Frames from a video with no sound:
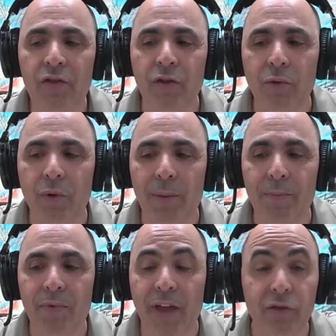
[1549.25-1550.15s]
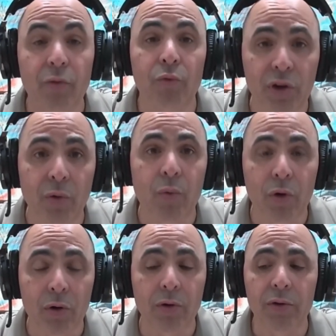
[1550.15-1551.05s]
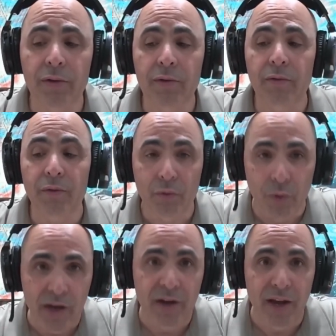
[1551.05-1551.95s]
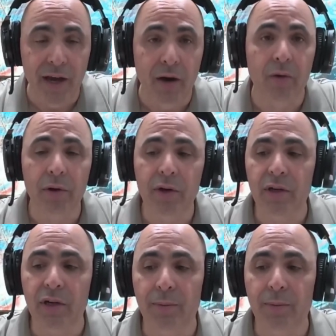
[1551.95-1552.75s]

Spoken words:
So that's a real world right now